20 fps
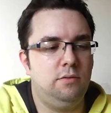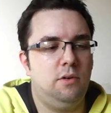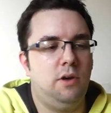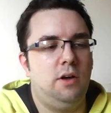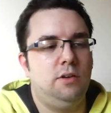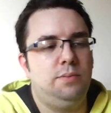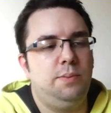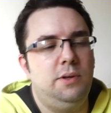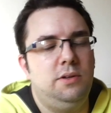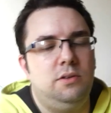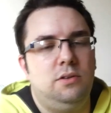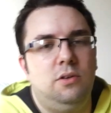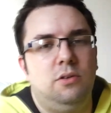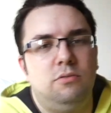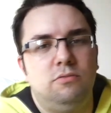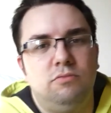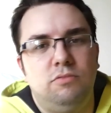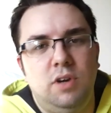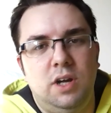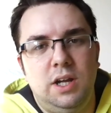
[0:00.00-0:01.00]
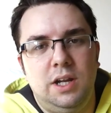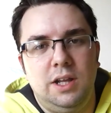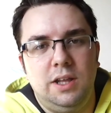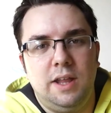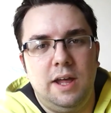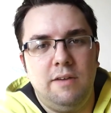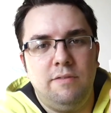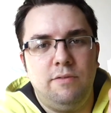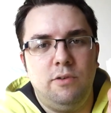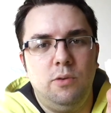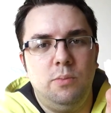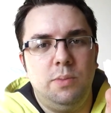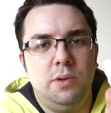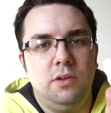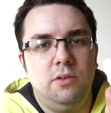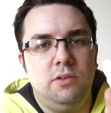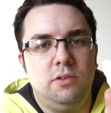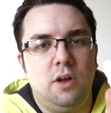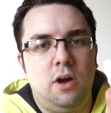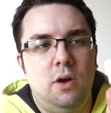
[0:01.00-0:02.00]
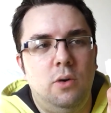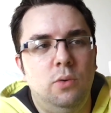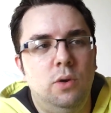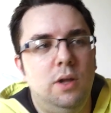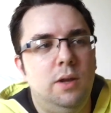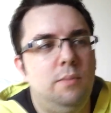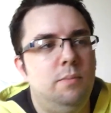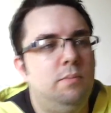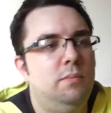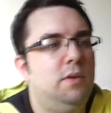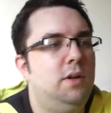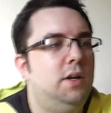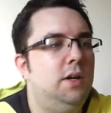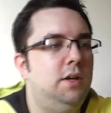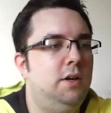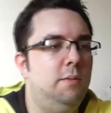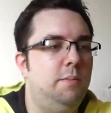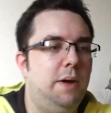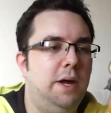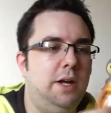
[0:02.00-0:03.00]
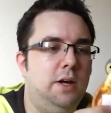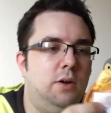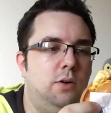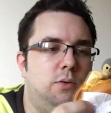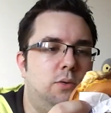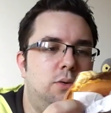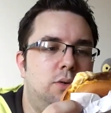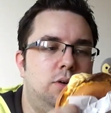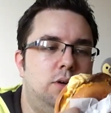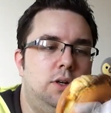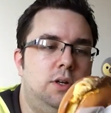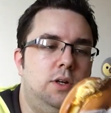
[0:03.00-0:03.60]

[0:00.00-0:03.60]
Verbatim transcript: I suppose it's not really their fault, but there is a hole in, in the bagel.